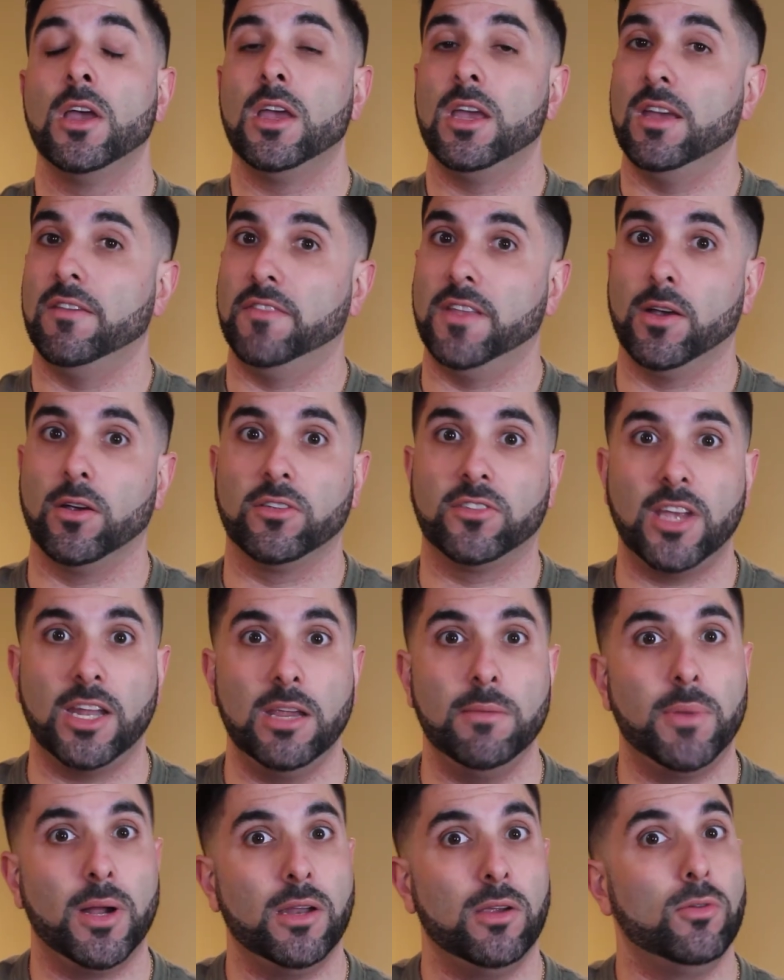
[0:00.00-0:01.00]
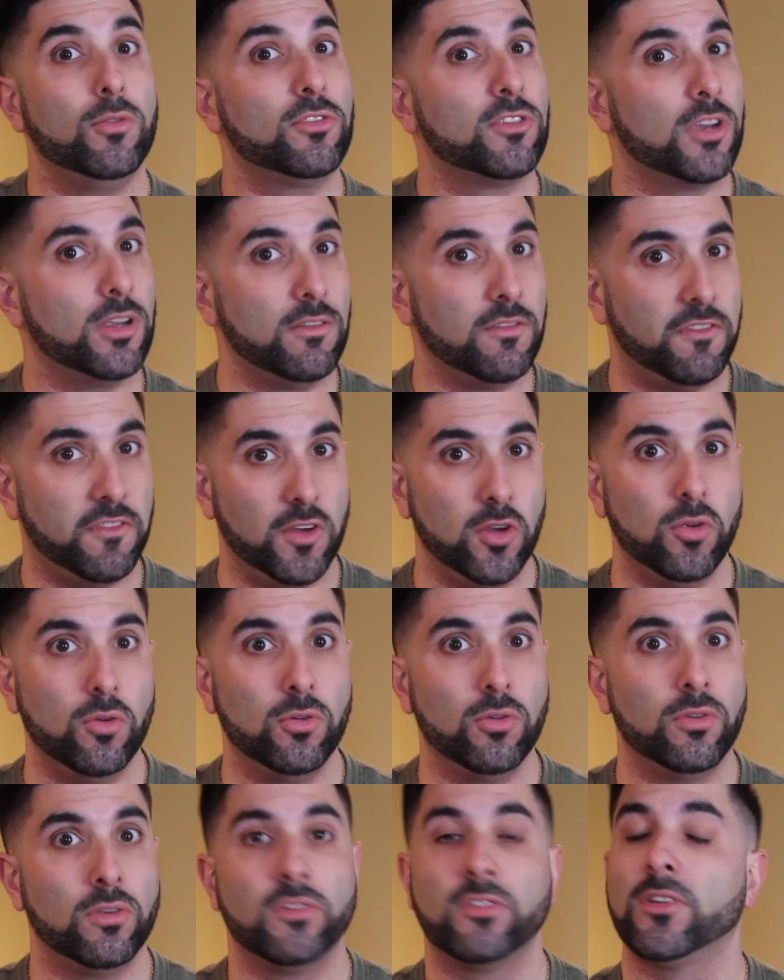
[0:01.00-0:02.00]
if there's anybody who's
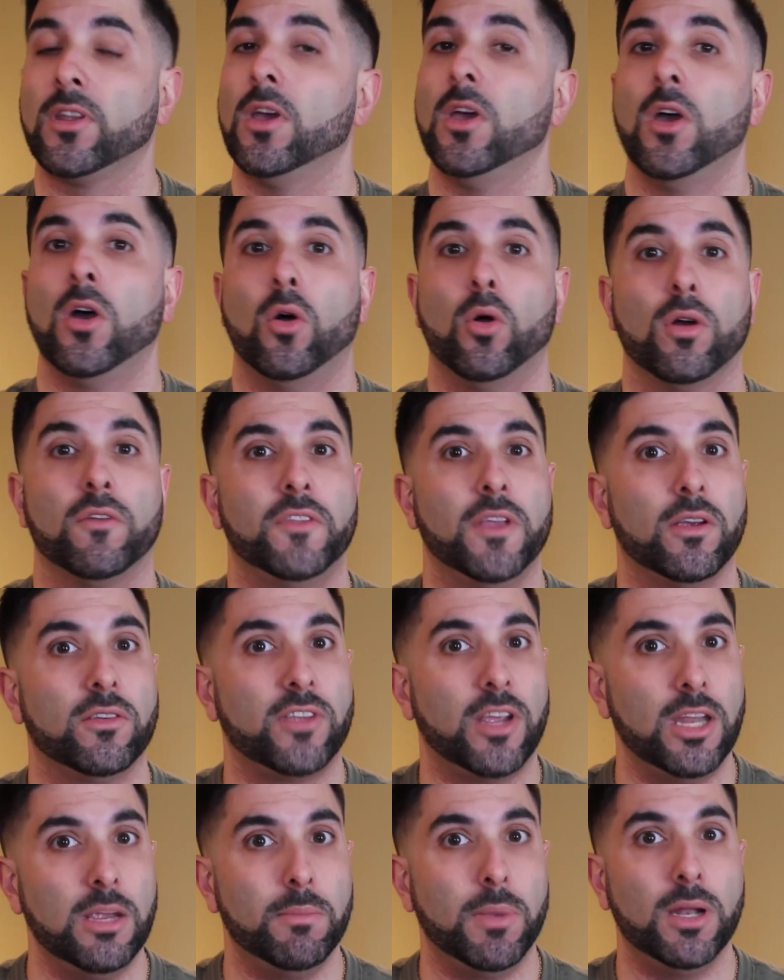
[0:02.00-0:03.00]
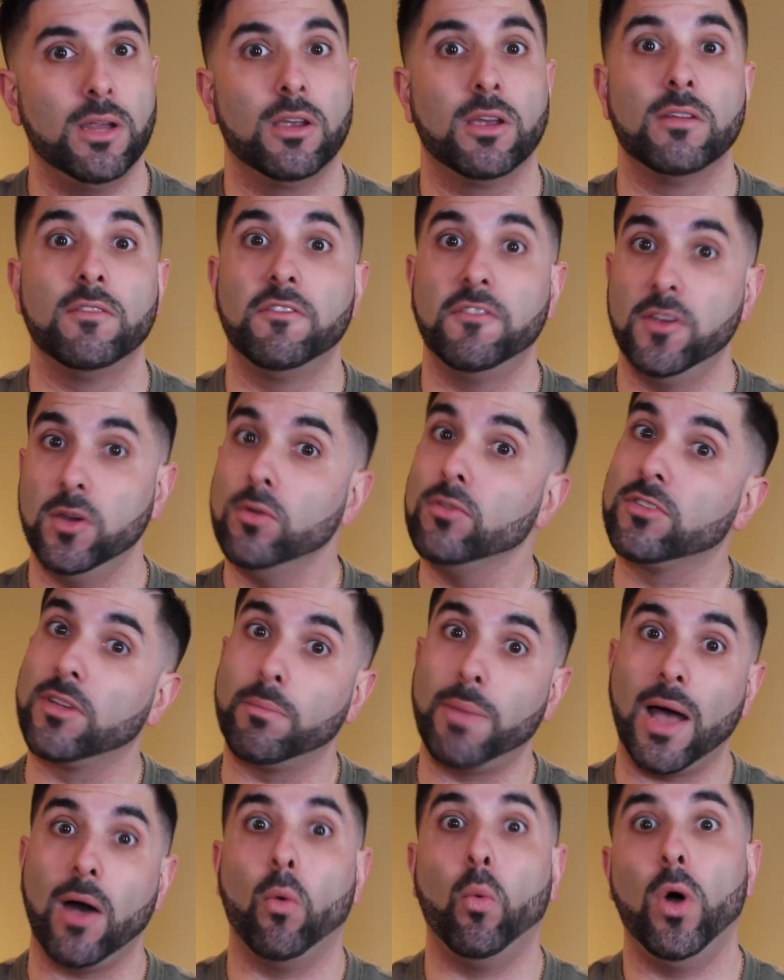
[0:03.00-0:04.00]
confused, or if there's anybody confused
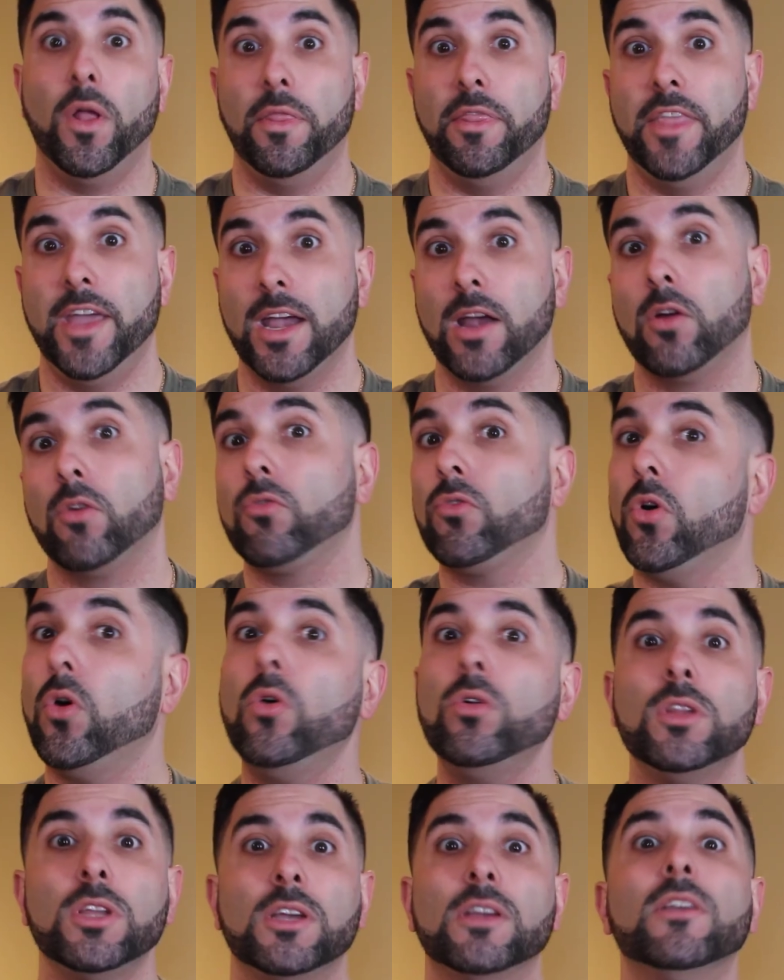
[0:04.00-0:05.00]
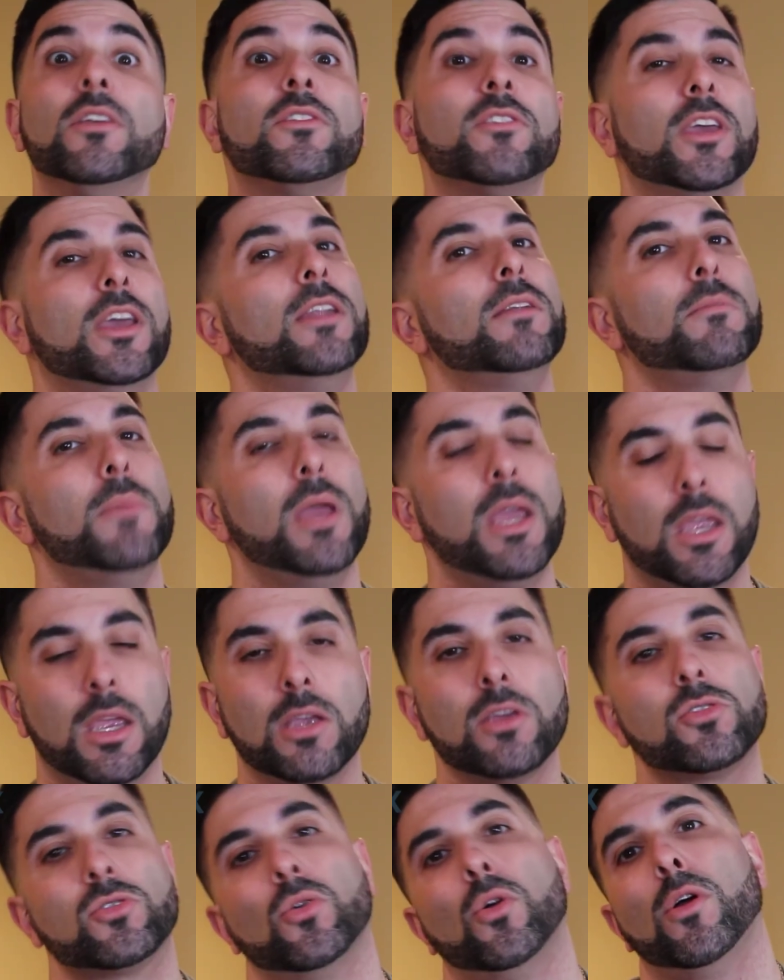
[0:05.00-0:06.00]
about what their role is in making
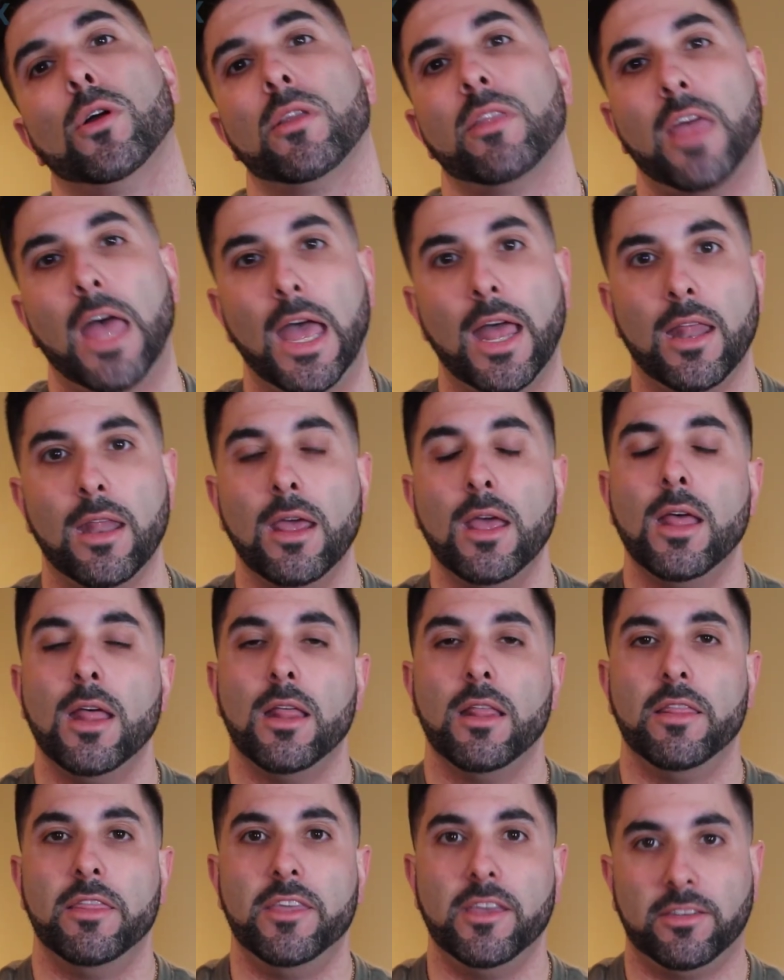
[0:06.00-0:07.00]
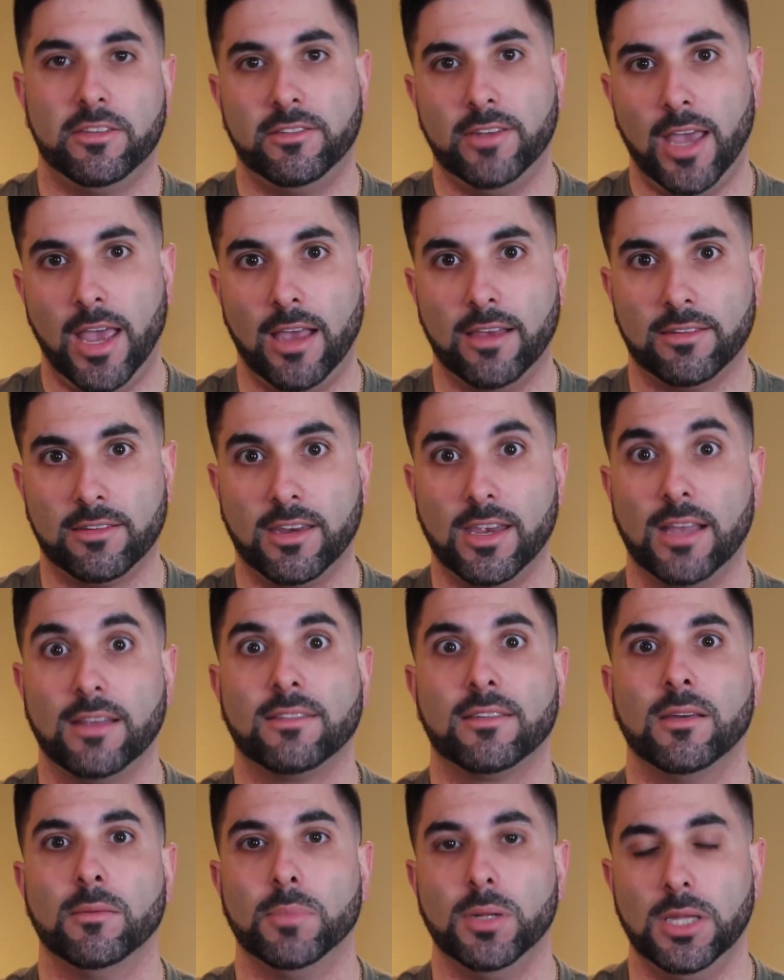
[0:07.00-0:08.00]
sure that this task gets
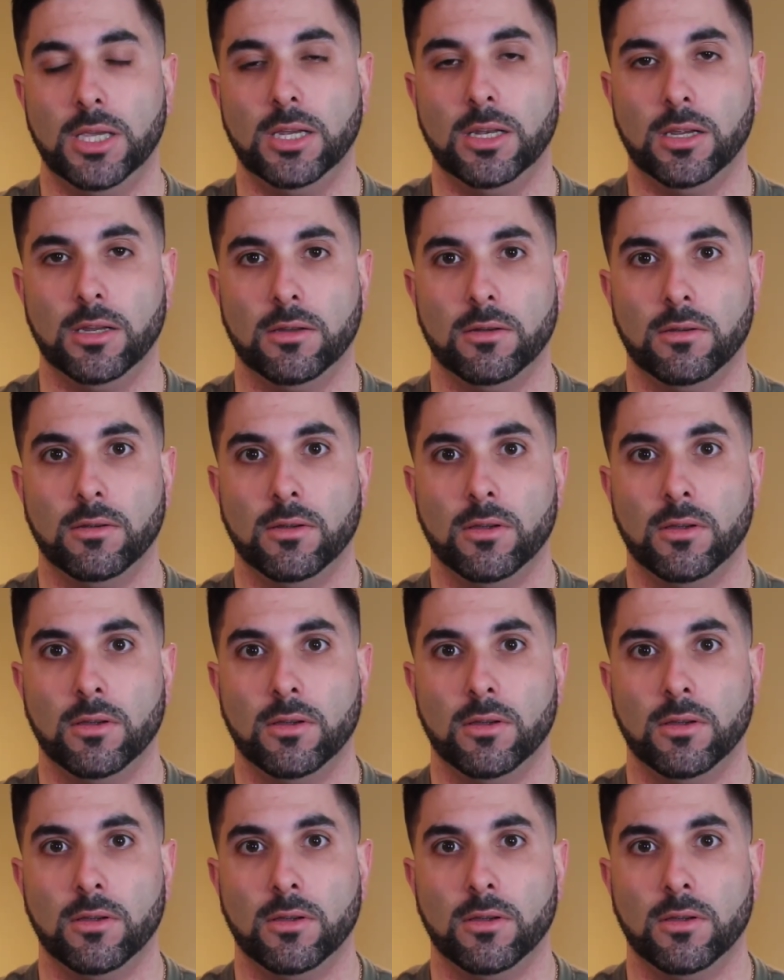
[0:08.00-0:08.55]
completed,